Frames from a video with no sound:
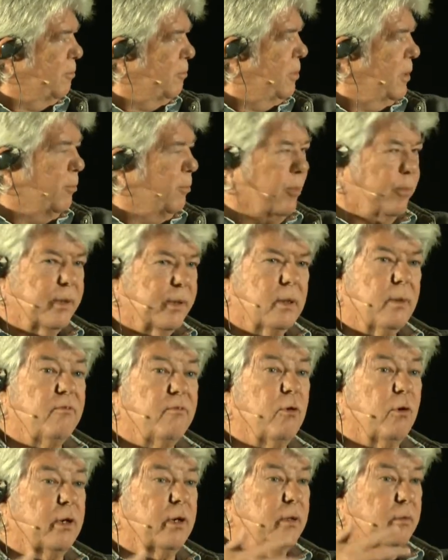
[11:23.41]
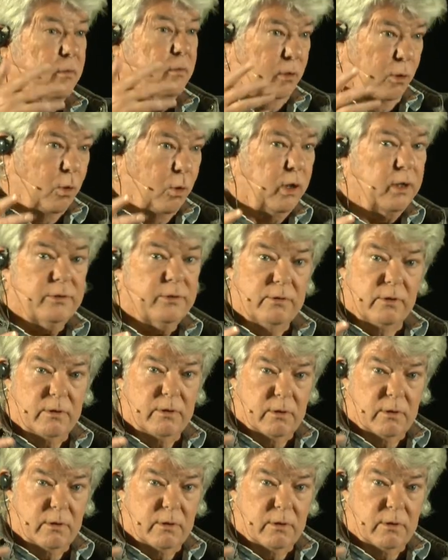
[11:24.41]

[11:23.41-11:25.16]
people become very loyal to